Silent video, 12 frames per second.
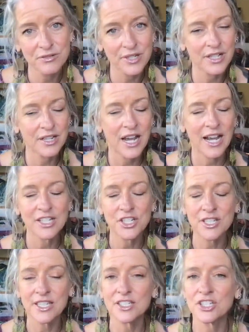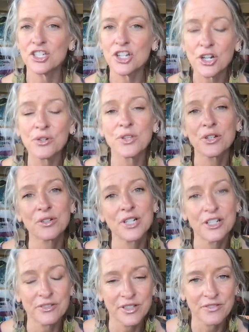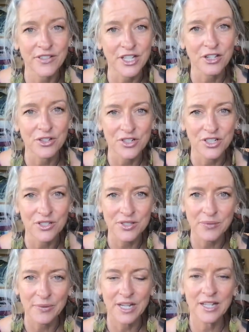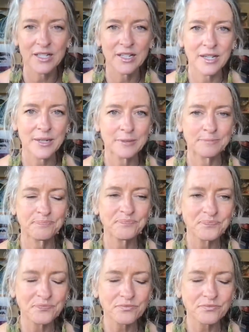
and I just get to know the creatively fit coaches, right? Um,